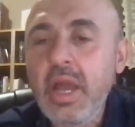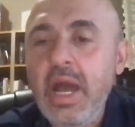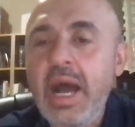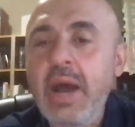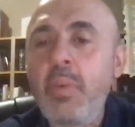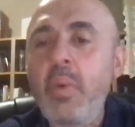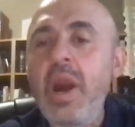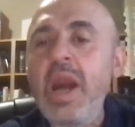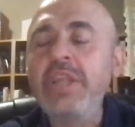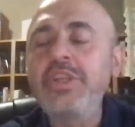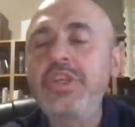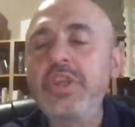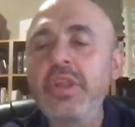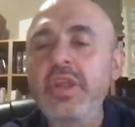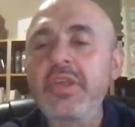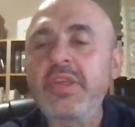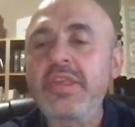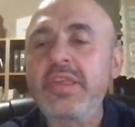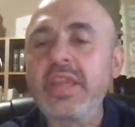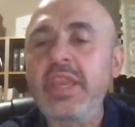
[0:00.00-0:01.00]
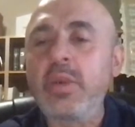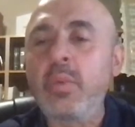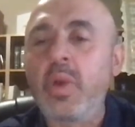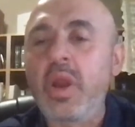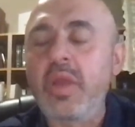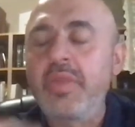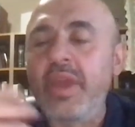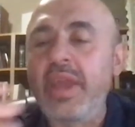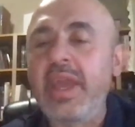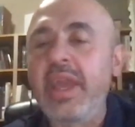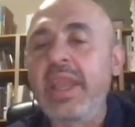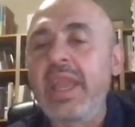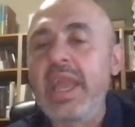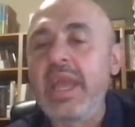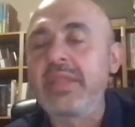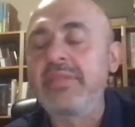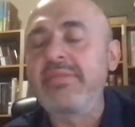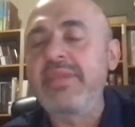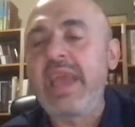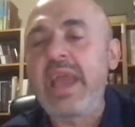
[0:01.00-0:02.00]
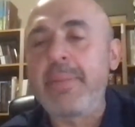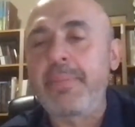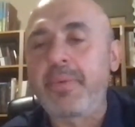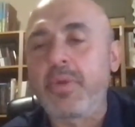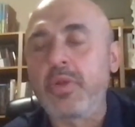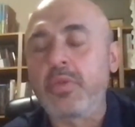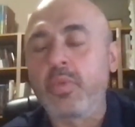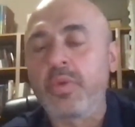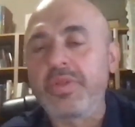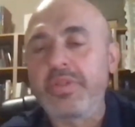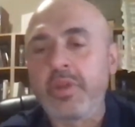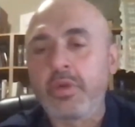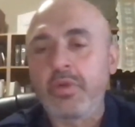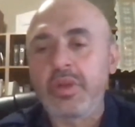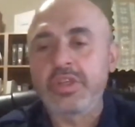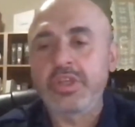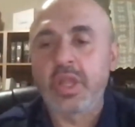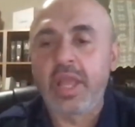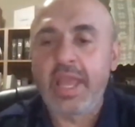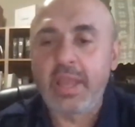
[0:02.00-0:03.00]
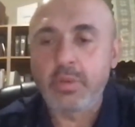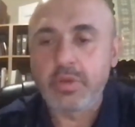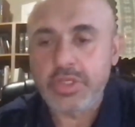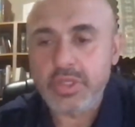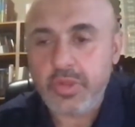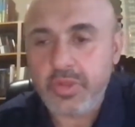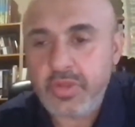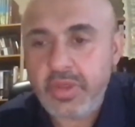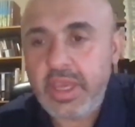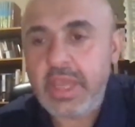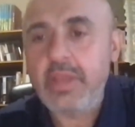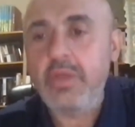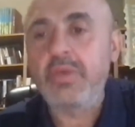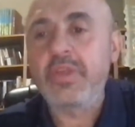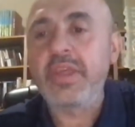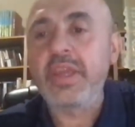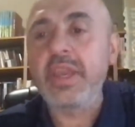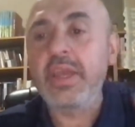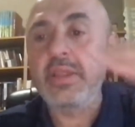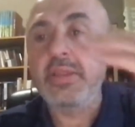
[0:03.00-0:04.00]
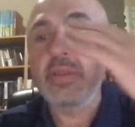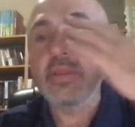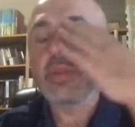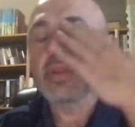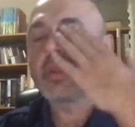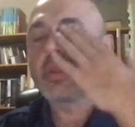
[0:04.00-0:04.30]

I want you to see where they again tampered with the original languages. Can you see it?